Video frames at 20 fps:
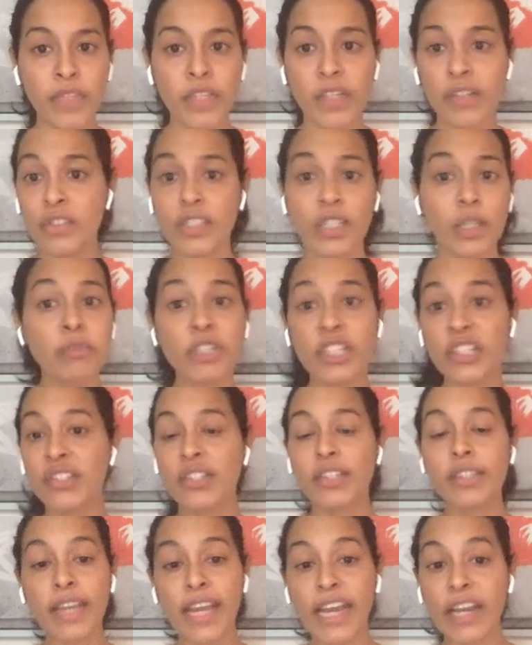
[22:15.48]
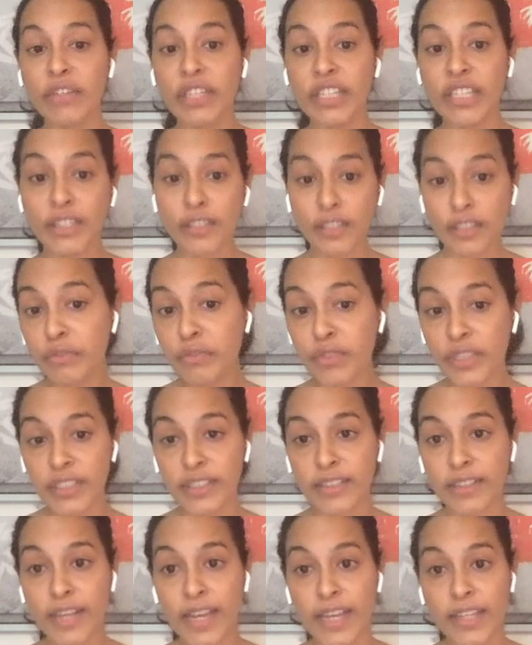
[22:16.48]
Some just didn't have any
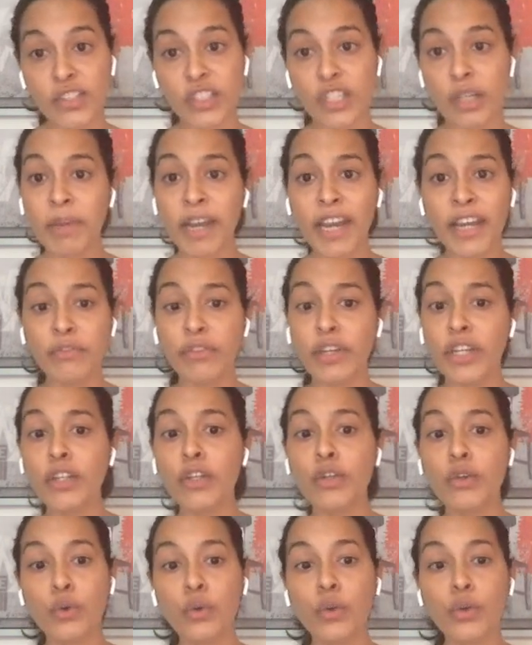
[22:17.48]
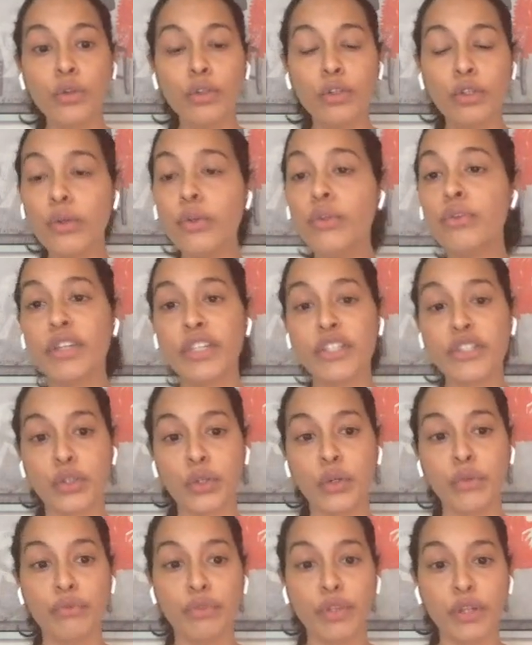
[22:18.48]
configured, and some had very low
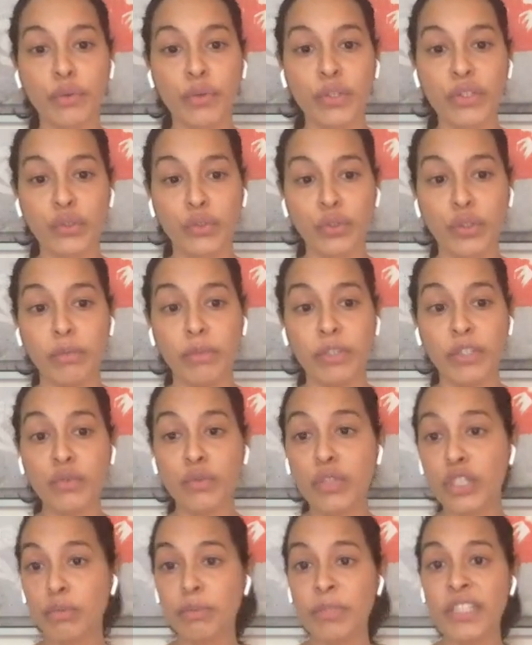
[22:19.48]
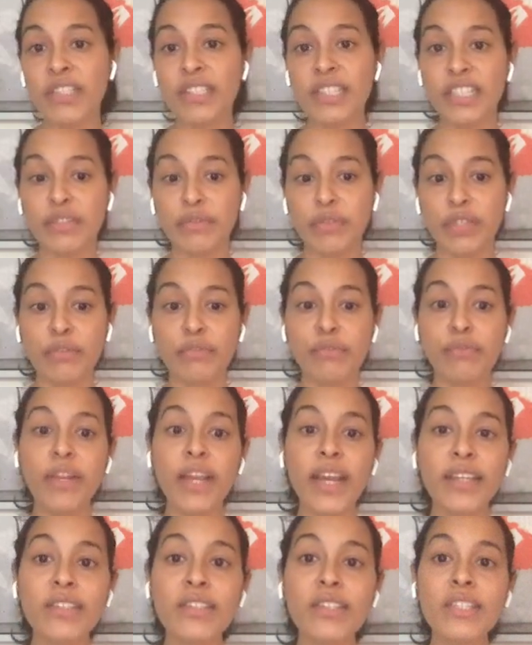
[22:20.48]
ratio of request to limits, which means if it
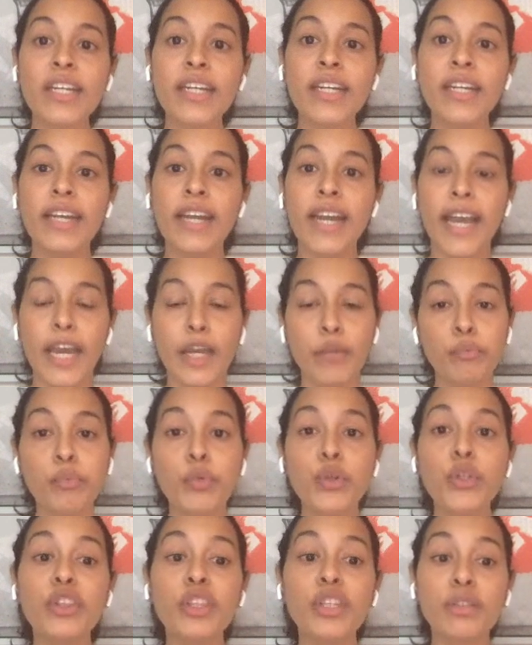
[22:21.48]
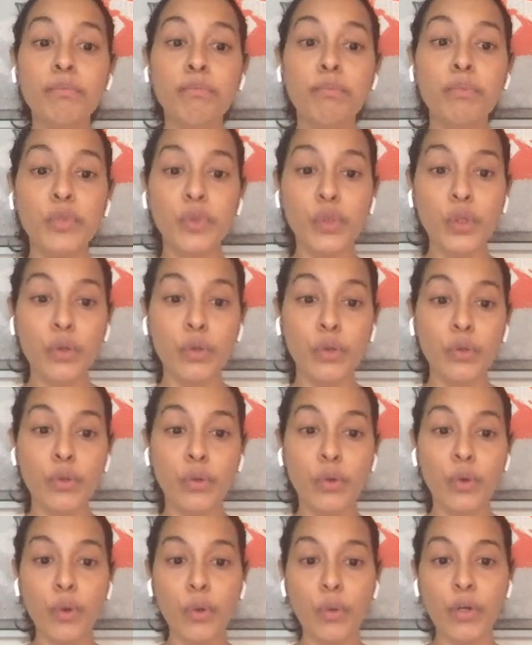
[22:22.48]
flexed and put the node
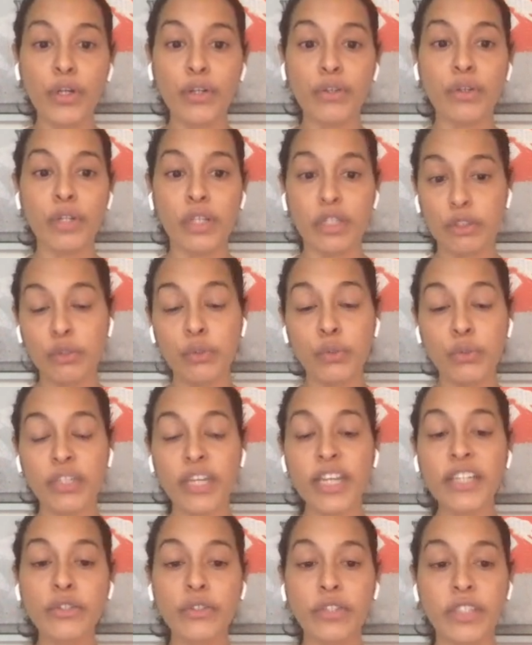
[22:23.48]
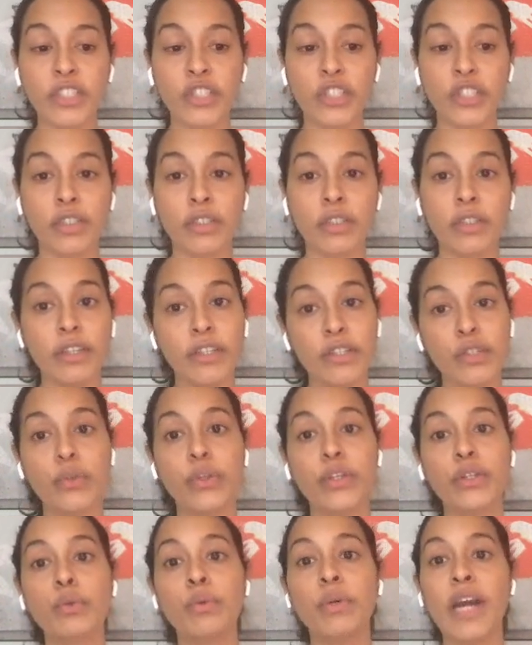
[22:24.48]
over to saturation, it's
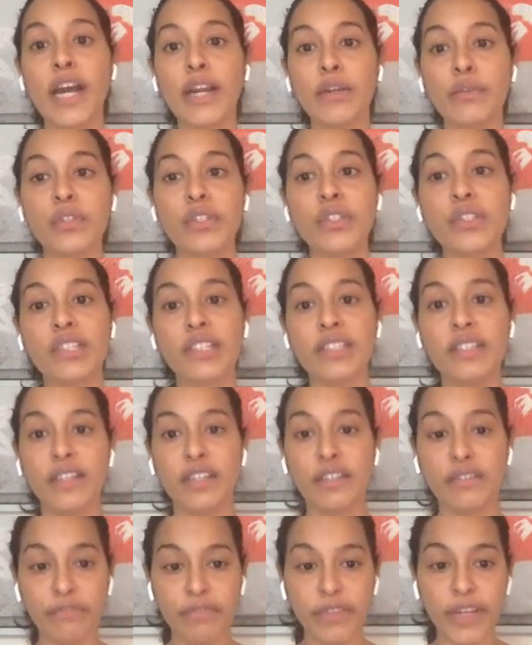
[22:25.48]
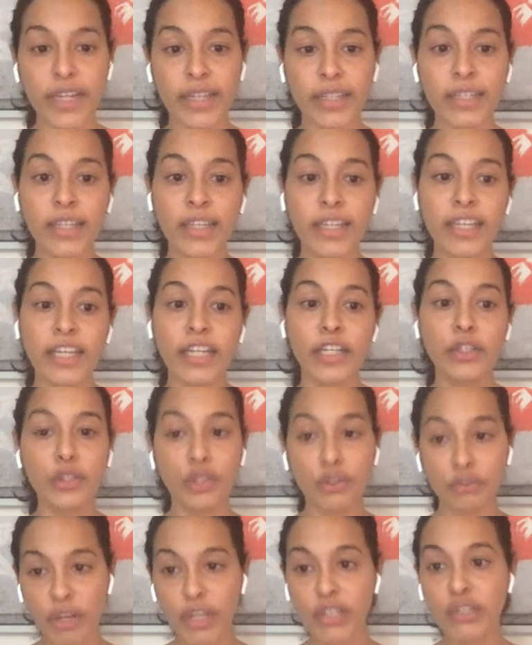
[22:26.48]
going to adversely affect
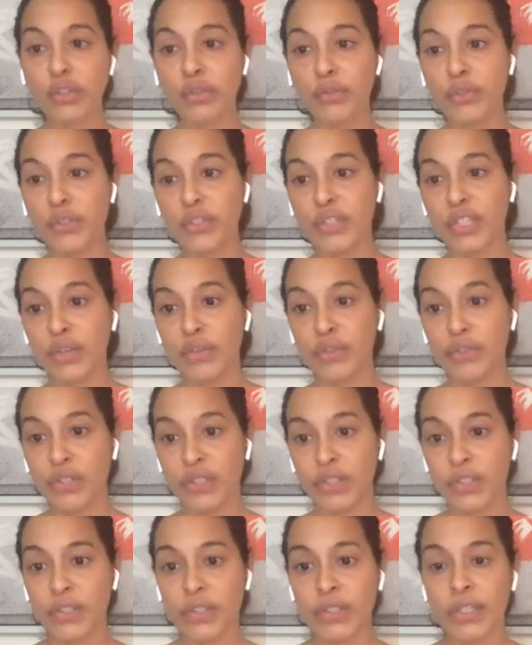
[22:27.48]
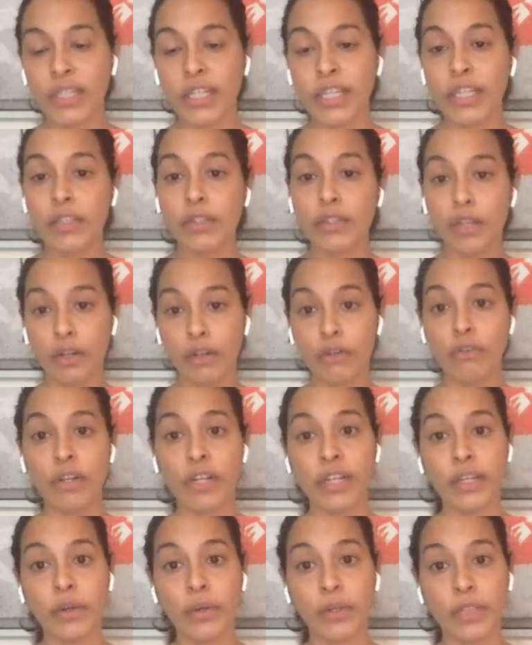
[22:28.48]
the rest of the services that are
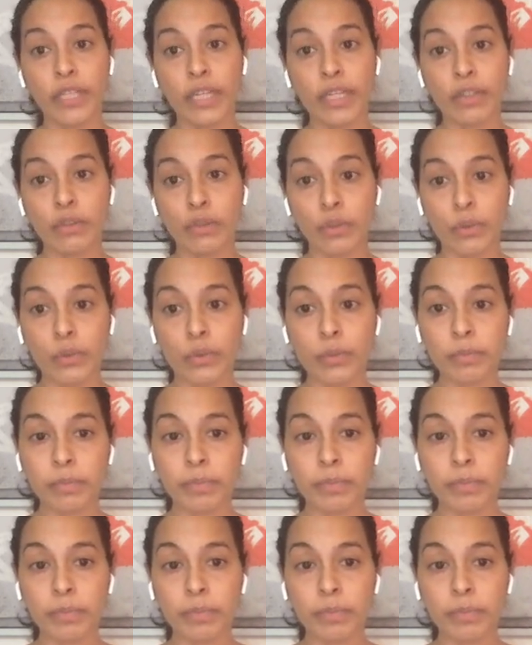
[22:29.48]
running on that node.